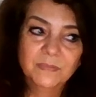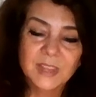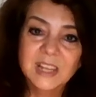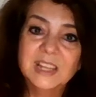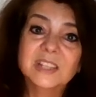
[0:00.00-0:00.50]

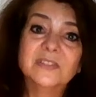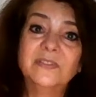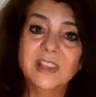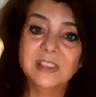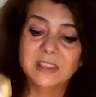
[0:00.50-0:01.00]
It is
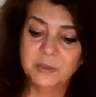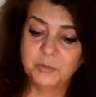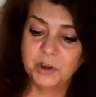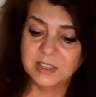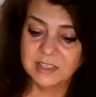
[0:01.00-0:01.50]
faith in the
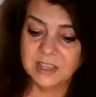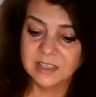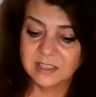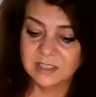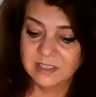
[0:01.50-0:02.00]
process.